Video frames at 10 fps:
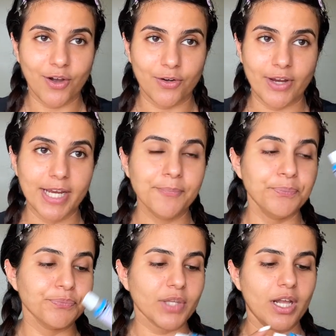All right.
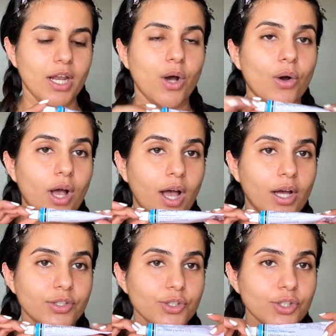
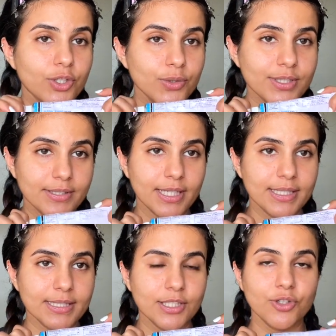Now, to use
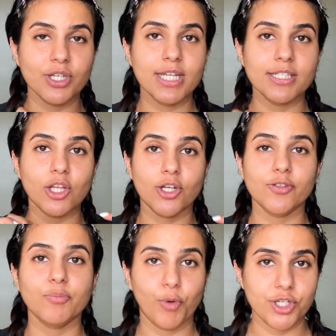this, you need a lot
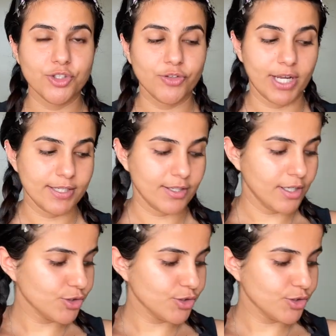of moisturizer.